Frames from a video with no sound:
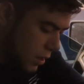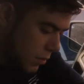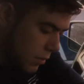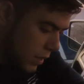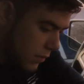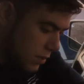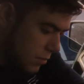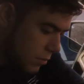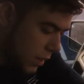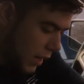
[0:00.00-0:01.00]
and we give it
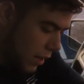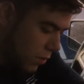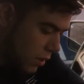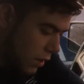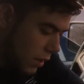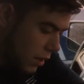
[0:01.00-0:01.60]
some power,